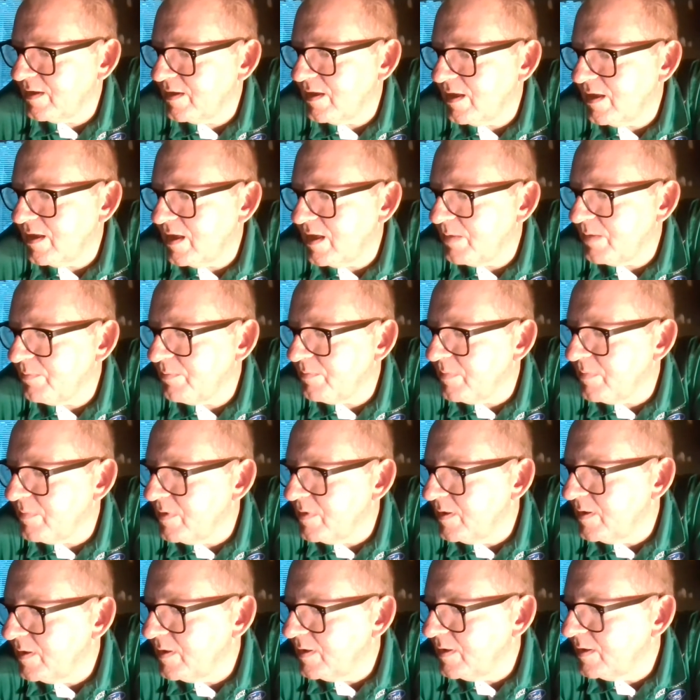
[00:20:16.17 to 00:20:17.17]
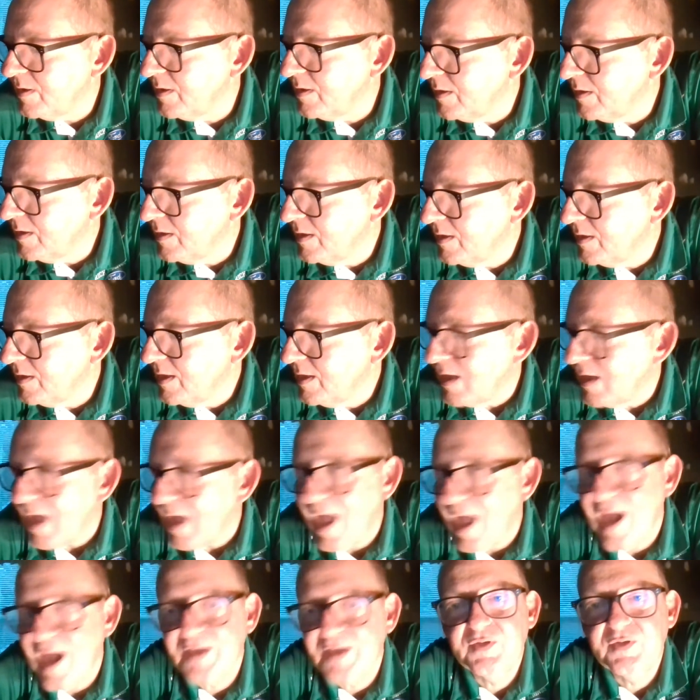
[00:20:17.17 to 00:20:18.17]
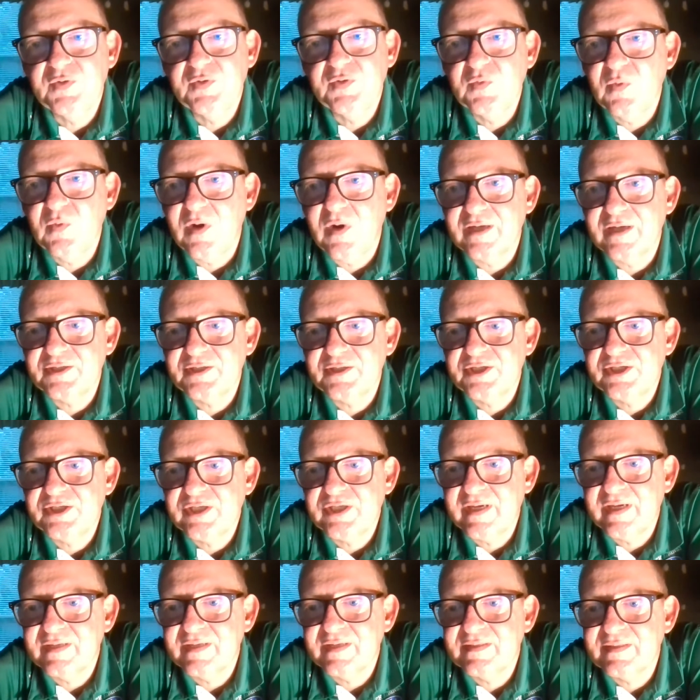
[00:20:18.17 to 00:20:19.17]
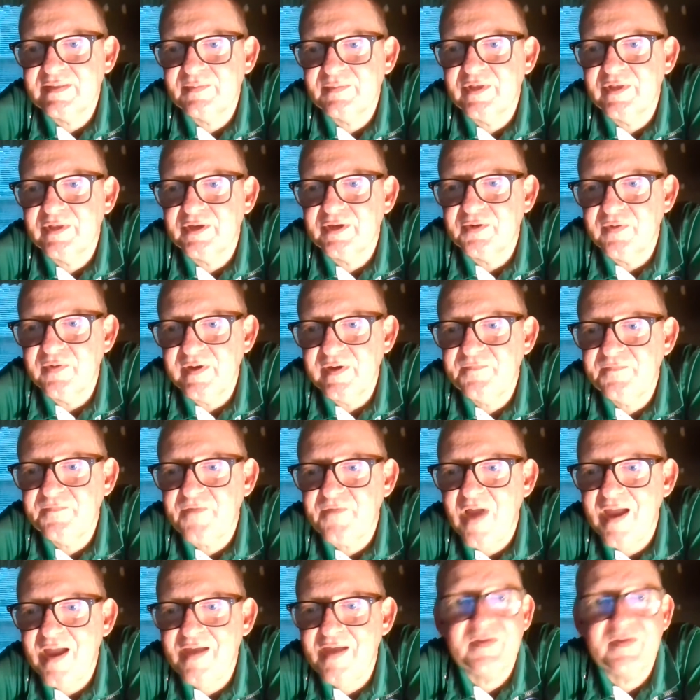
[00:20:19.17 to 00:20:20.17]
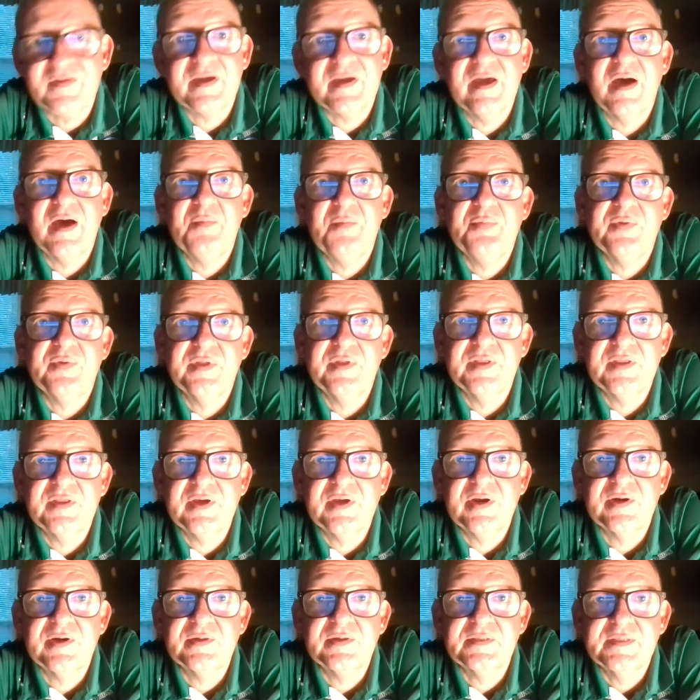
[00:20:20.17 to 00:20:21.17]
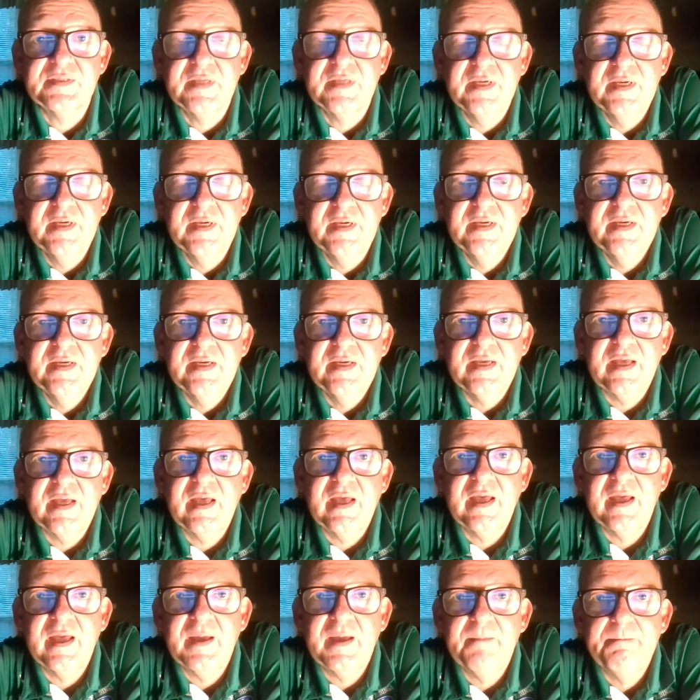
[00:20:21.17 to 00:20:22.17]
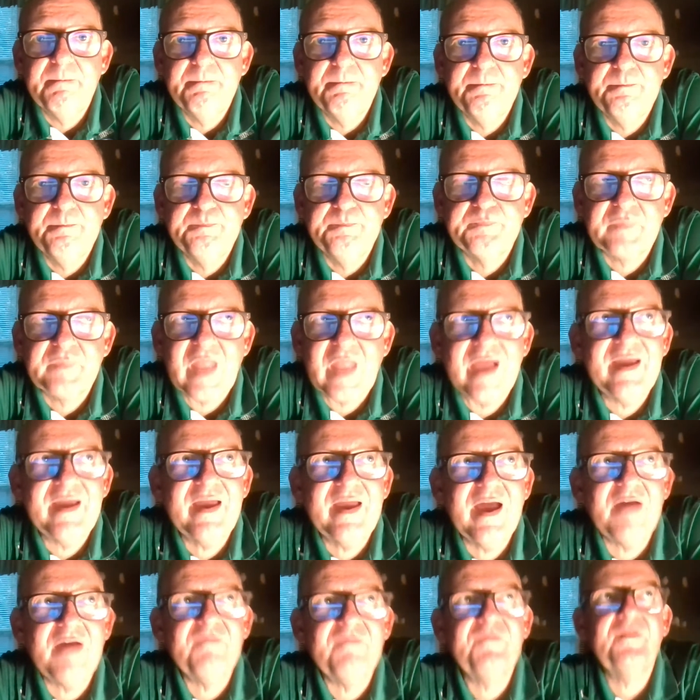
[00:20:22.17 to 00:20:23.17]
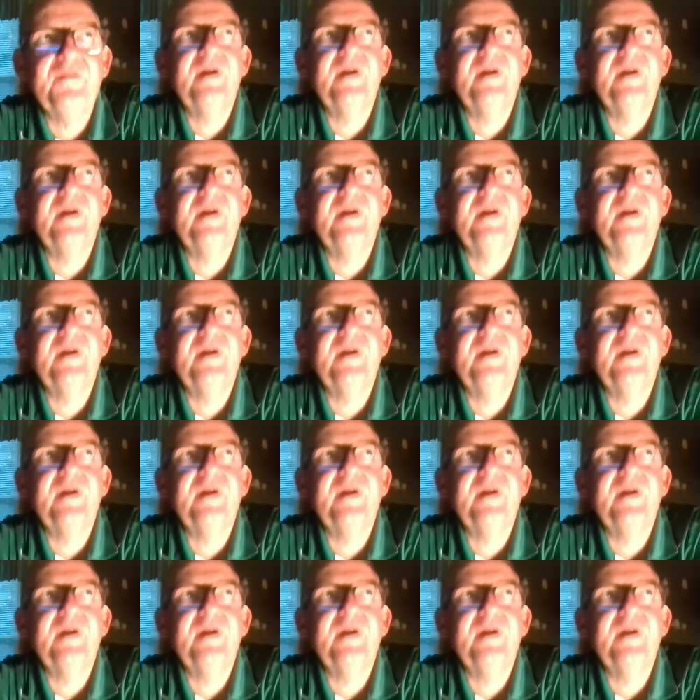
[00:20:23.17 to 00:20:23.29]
I do watch some of the Green. I have a couple of theirs. Um, I have